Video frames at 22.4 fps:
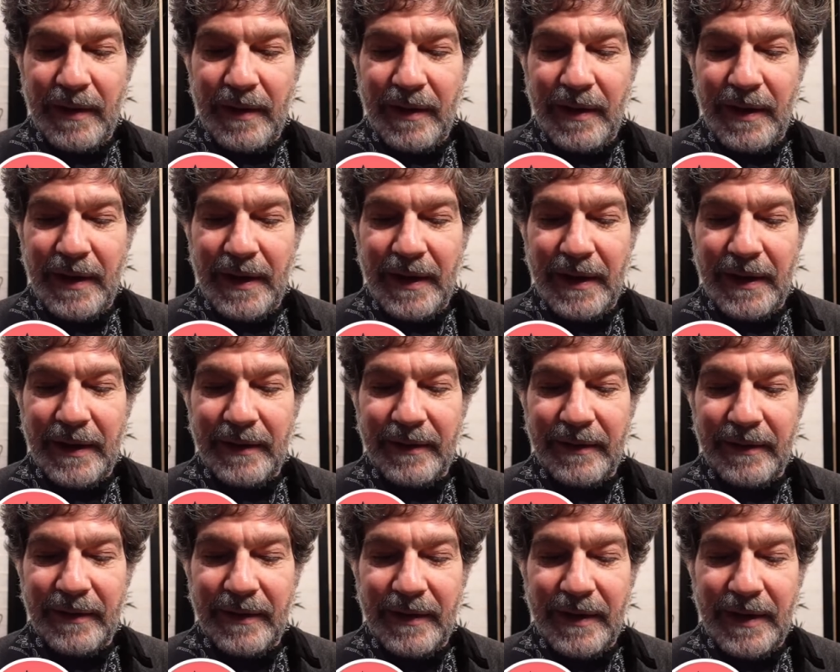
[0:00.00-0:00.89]

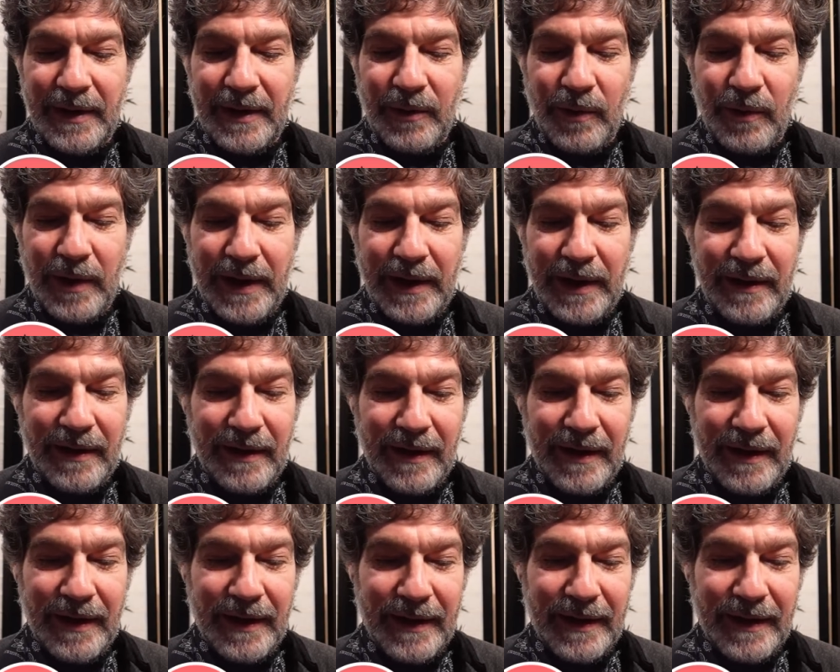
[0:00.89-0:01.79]
And anyway,
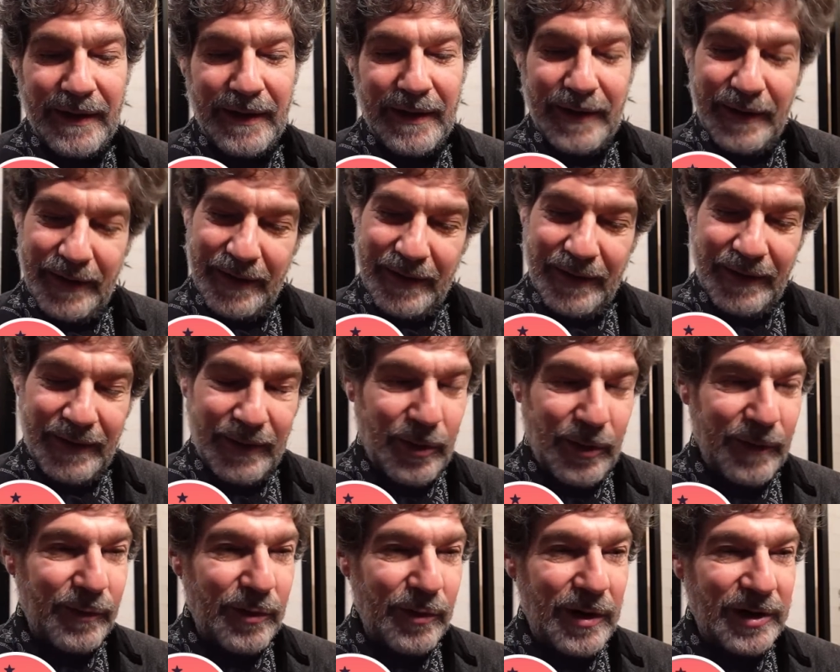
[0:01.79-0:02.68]
the
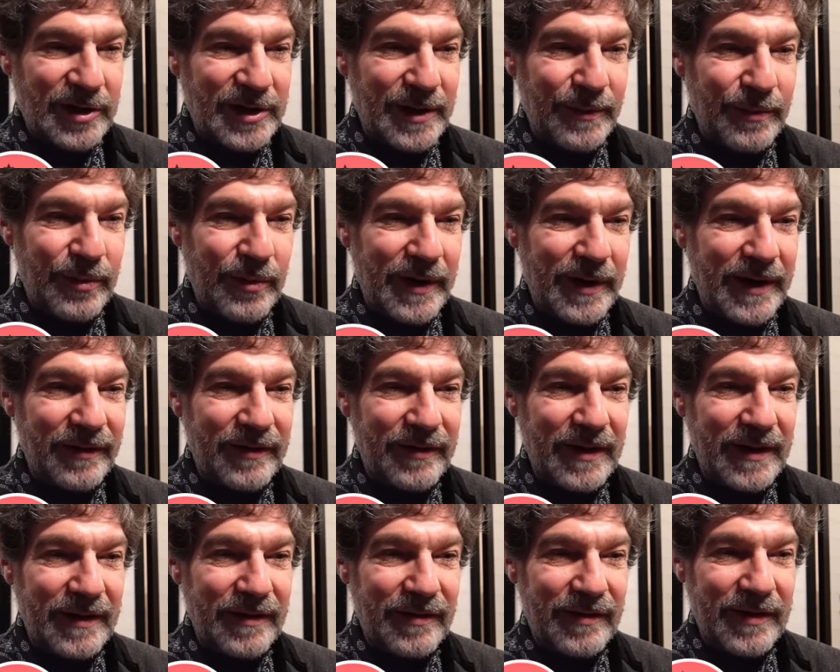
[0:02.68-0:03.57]
overarching point, as
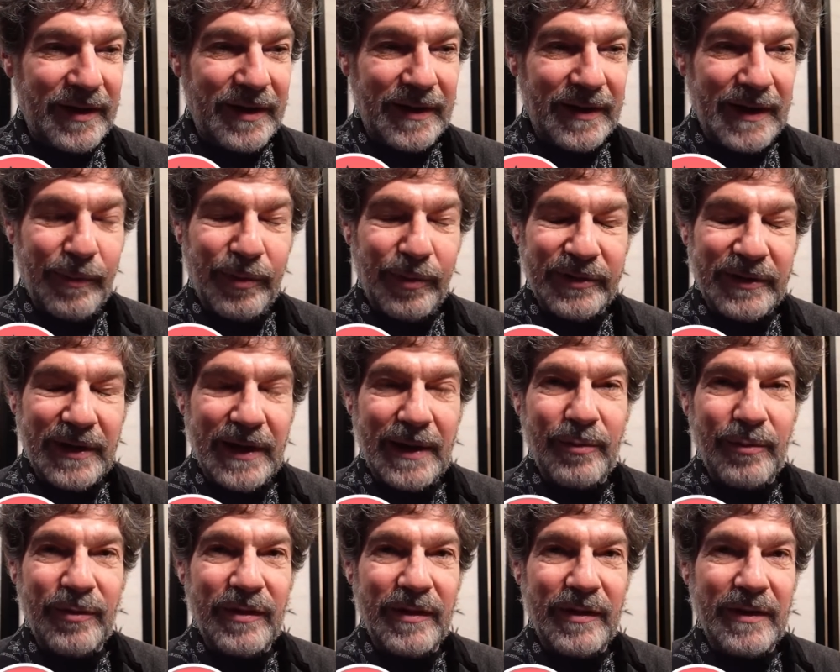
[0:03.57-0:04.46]
I said a couple
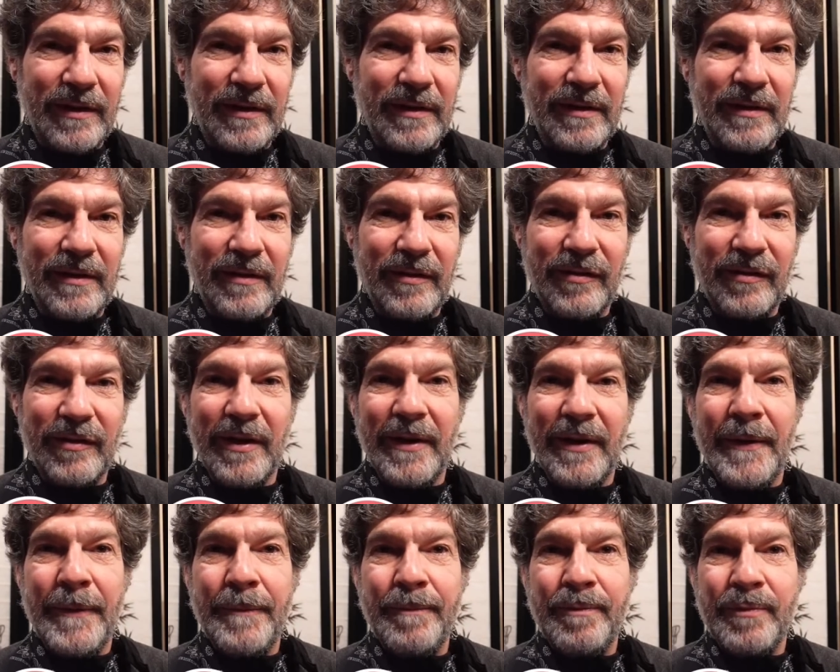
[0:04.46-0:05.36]
times, is
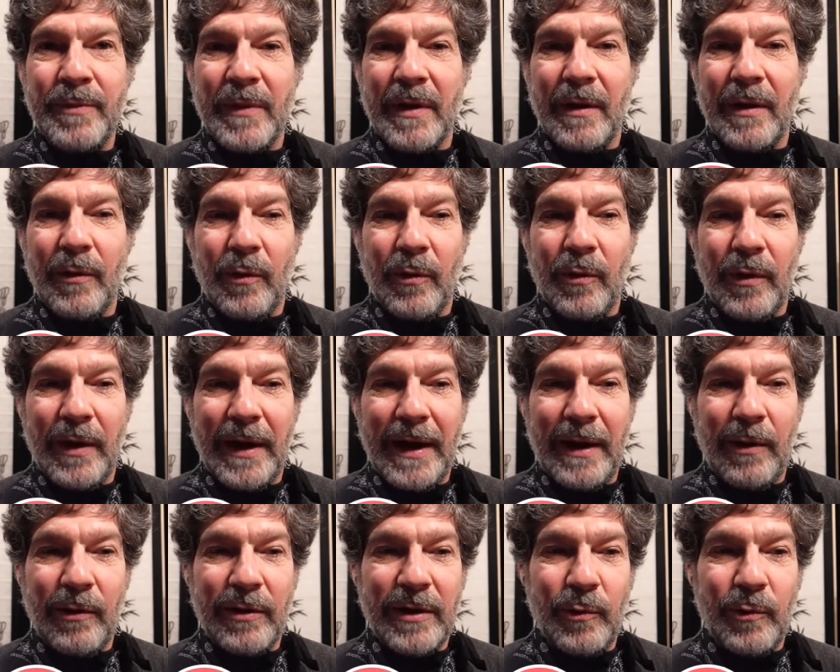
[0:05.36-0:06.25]

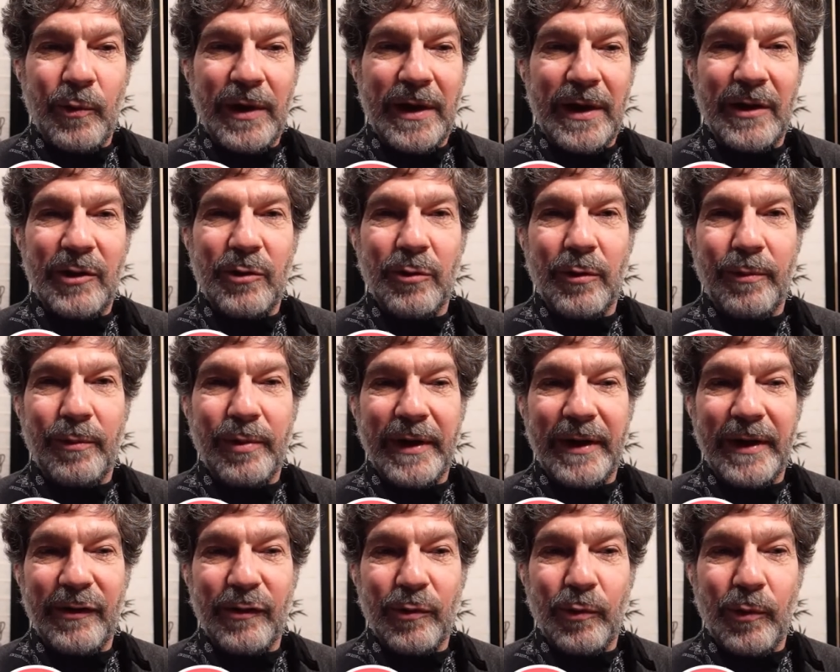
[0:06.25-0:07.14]
how can we get to a
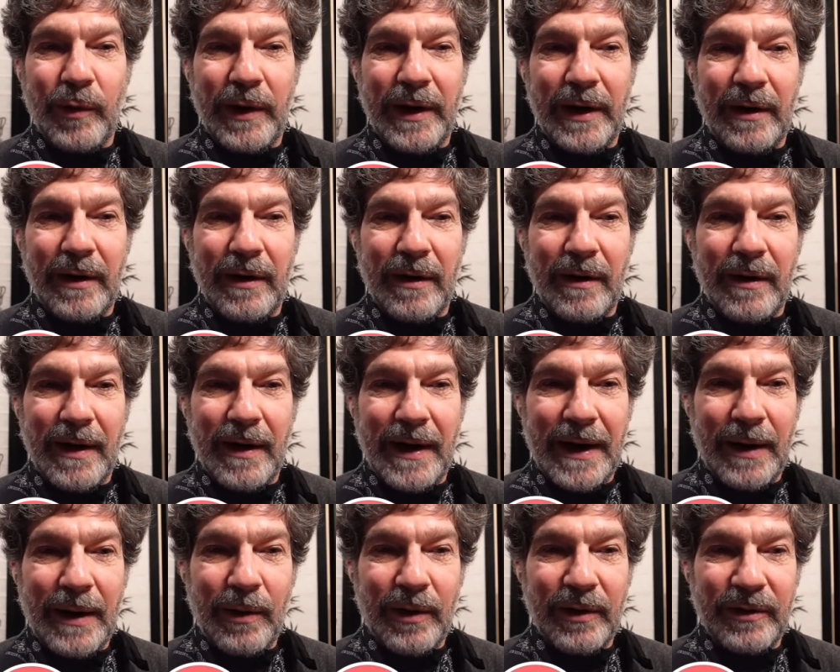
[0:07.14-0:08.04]
place where
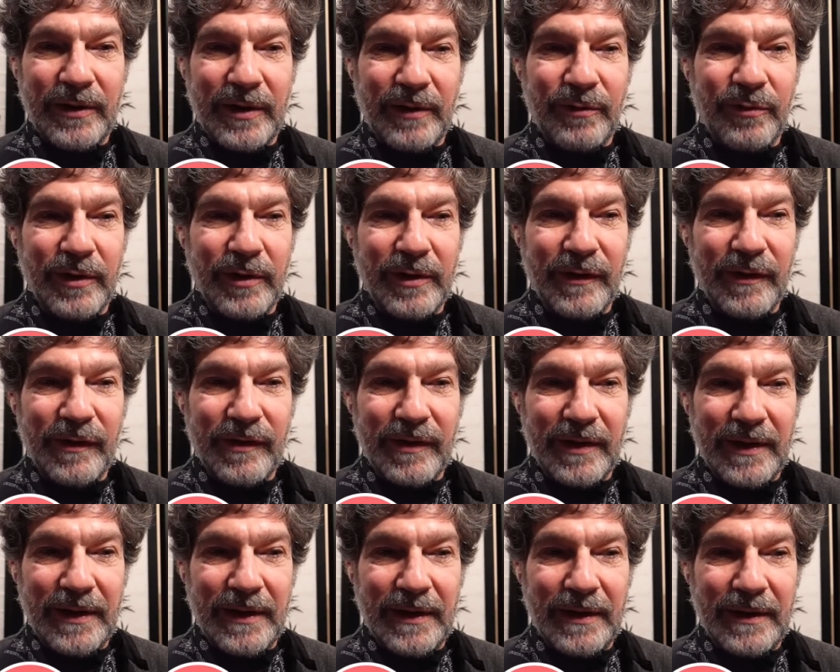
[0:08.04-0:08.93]
our difference
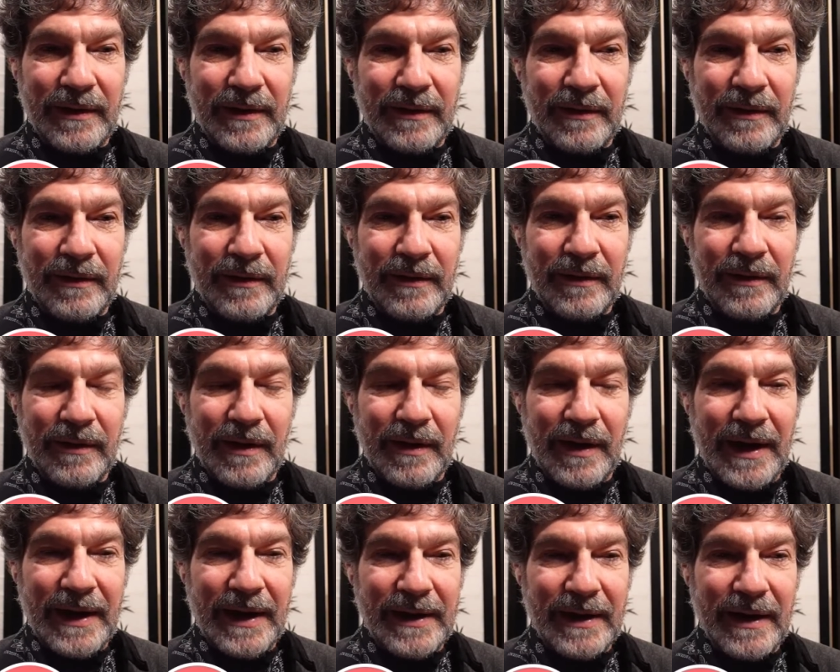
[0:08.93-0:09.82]
in
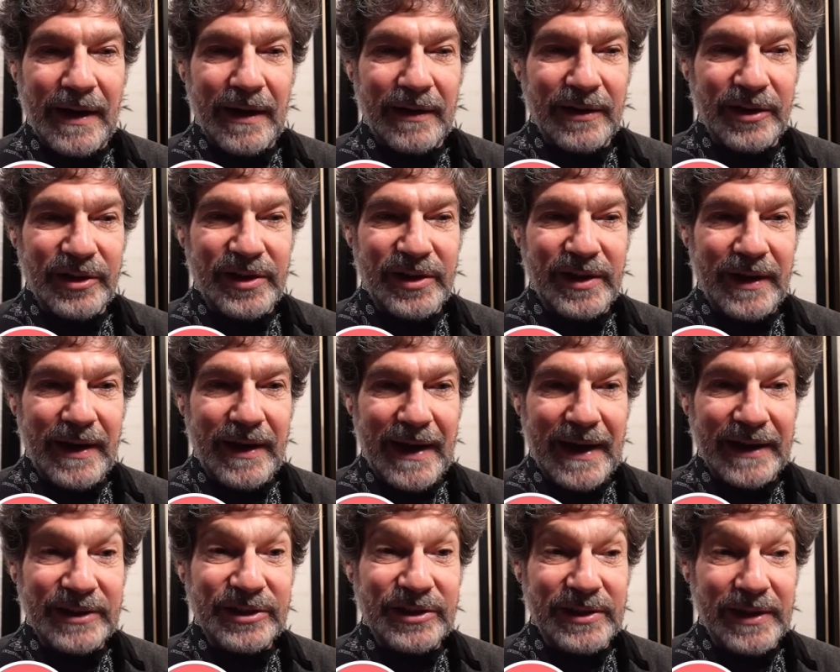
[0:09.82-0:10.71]
ideology
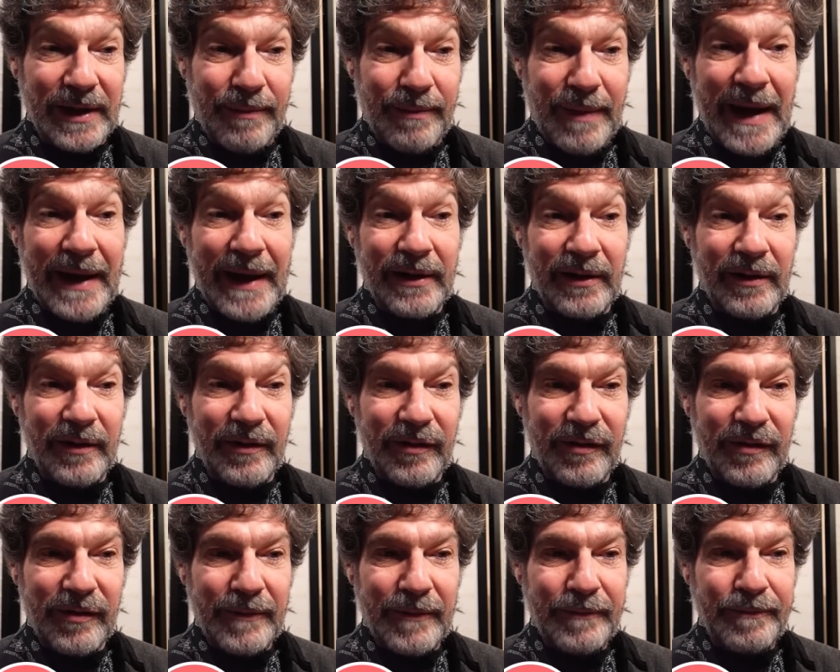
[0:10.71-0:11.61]
actually matters?